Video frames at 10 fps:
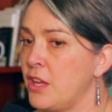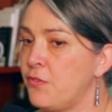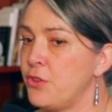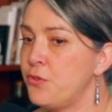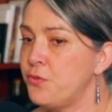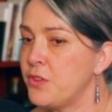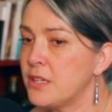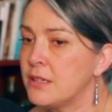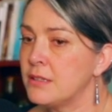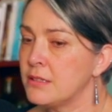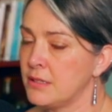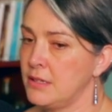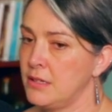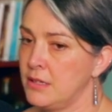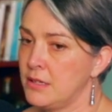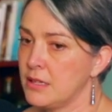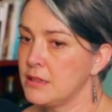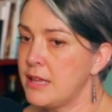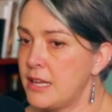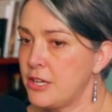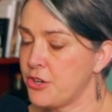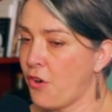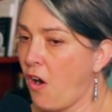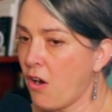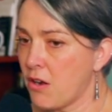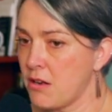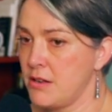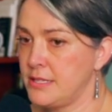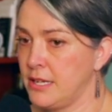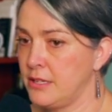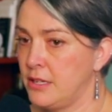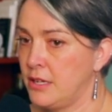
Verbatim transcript: if you feel led in your heart